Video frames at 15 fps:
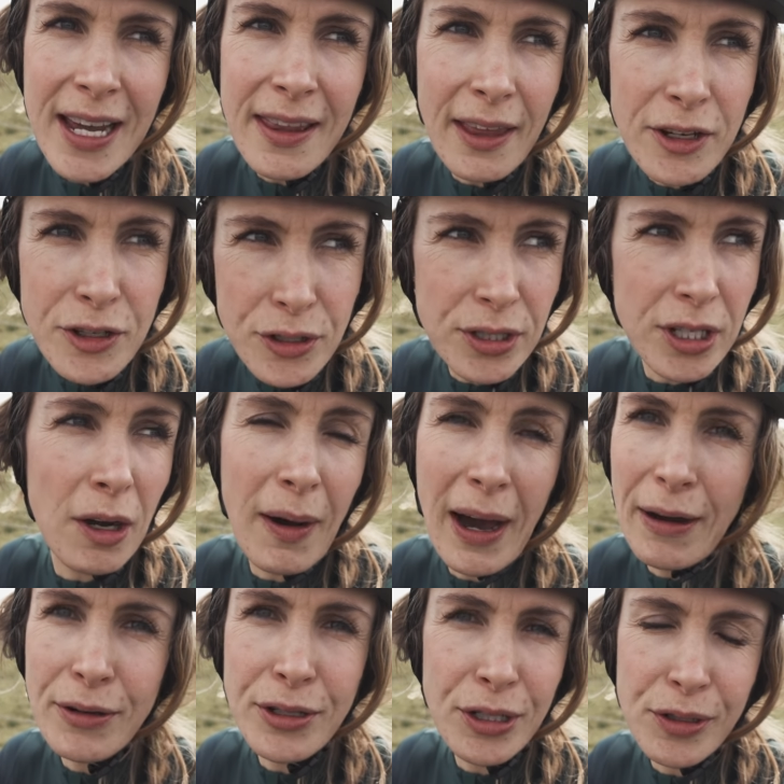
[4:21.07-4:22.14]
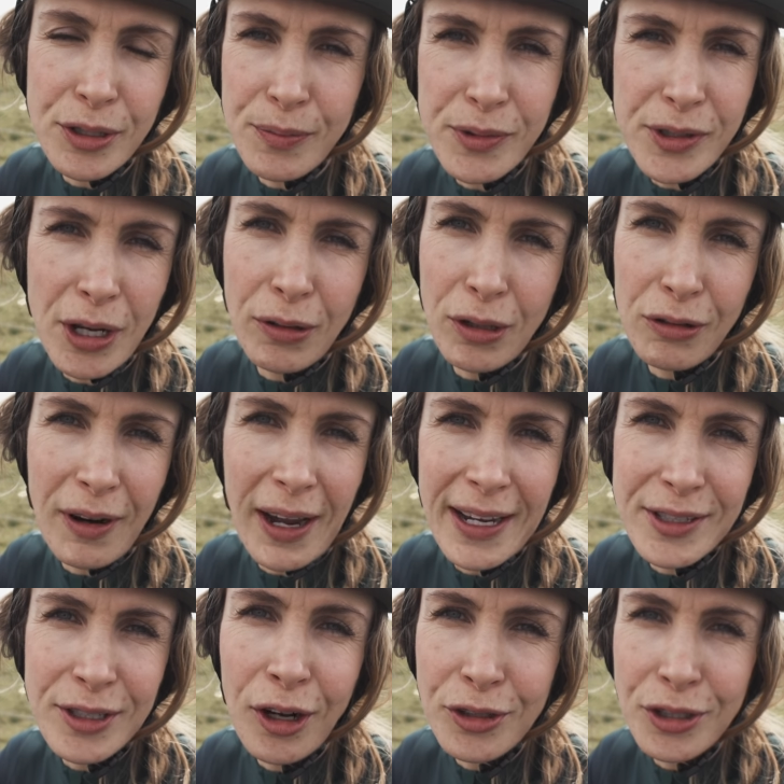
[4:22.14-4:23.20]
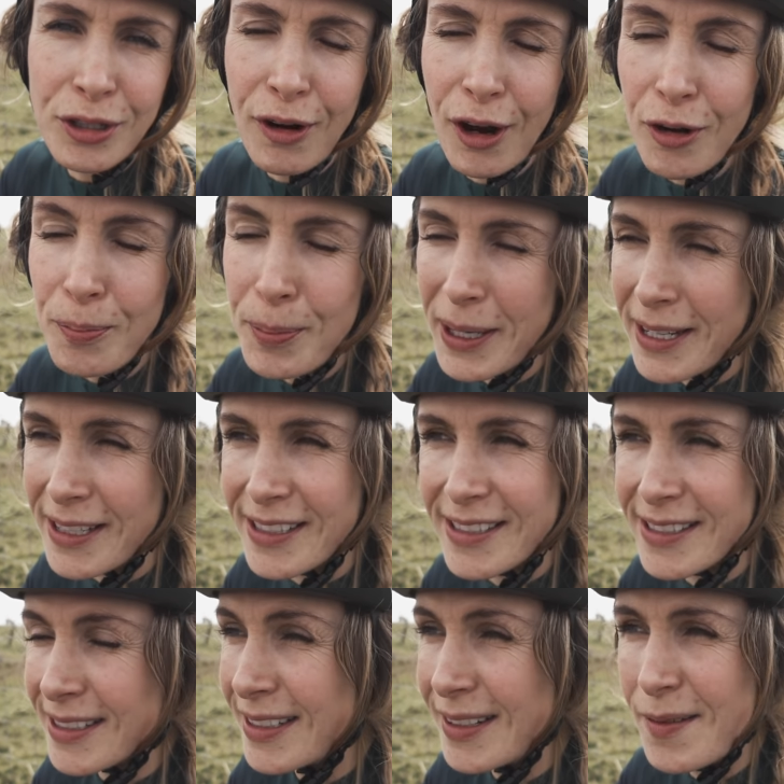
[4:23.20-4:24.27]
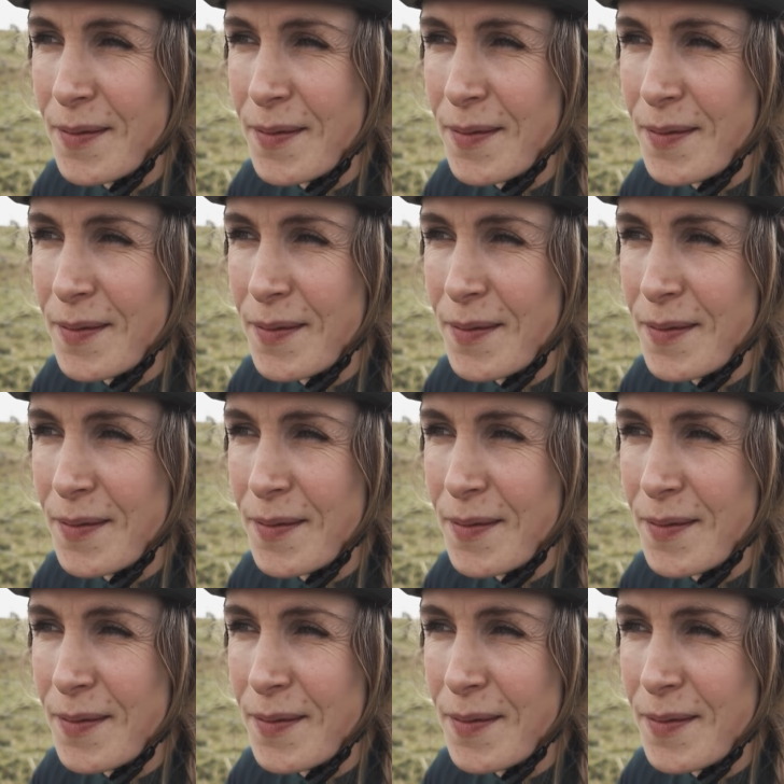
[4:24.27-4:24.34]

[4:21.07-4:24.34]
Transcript: then just go out and do some solo rides on your own, because